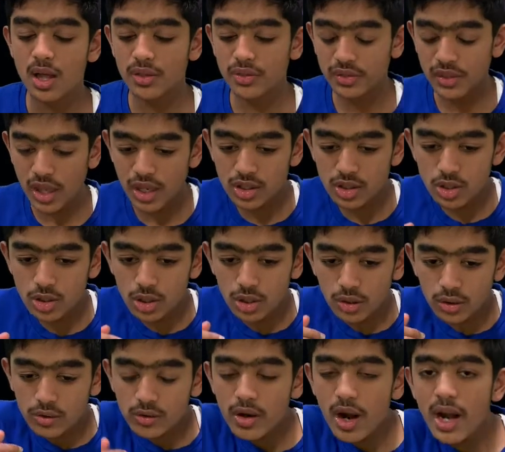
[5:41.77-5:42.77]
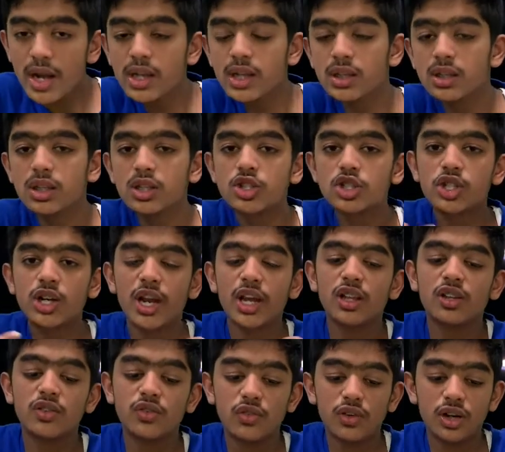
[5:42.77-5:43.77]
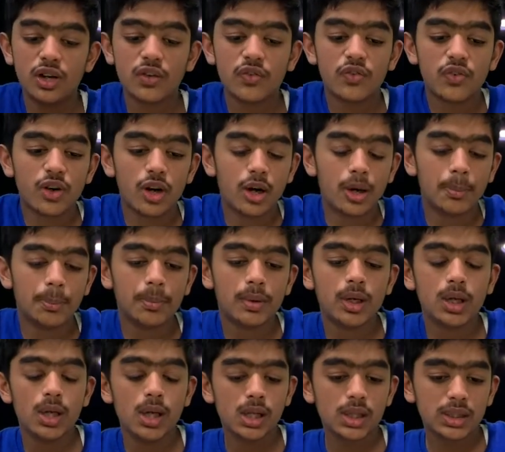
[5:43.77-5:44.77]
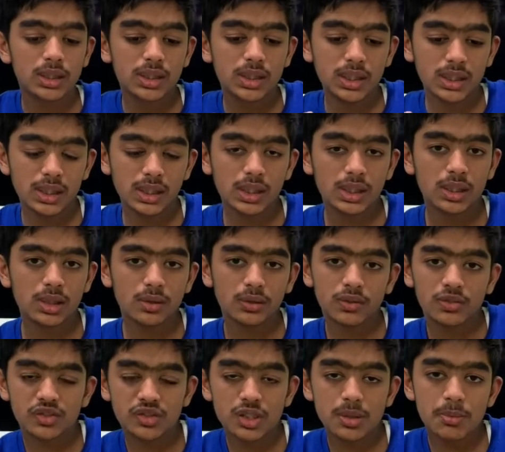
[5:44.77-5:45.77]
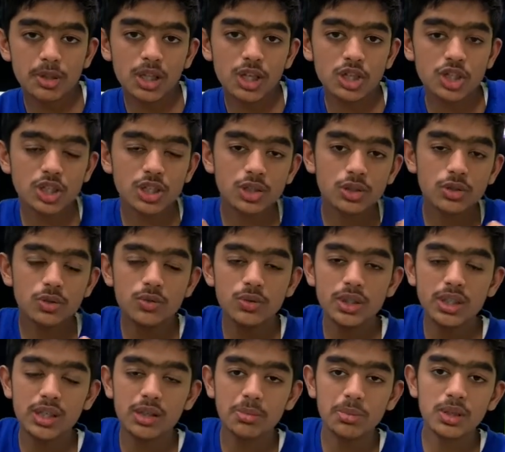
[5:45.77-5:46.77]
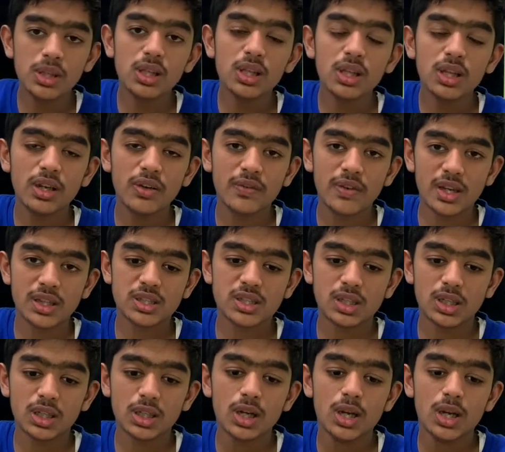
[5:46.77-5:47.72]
then you're ready to transfer from the simulation to the real investing.